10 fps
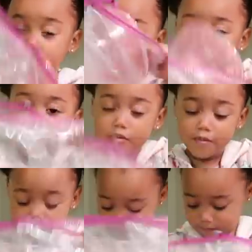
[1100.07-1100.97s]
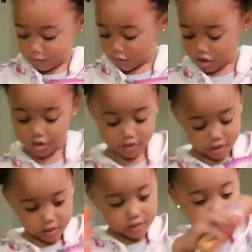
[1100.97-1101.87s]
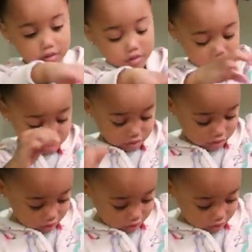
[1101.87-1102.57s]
Good job, Ziya. Very smart. Then